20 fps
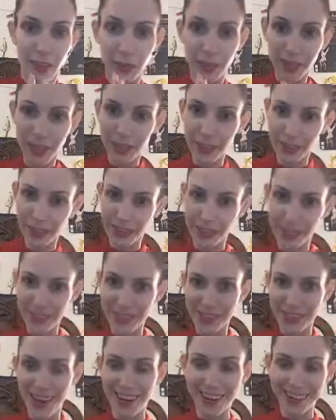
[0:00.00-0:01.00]
we are going to
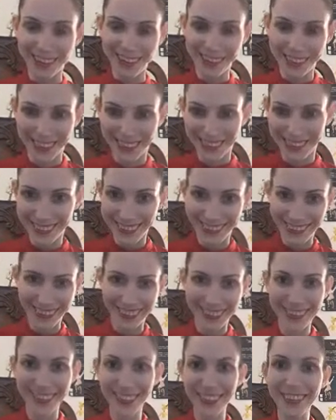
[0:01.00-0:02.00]
start.
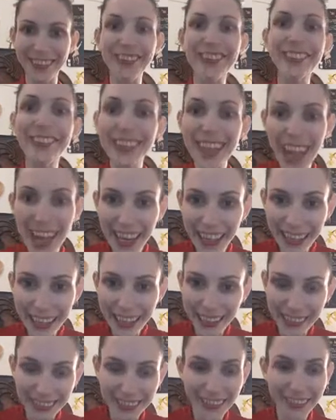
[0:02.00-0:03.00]
So today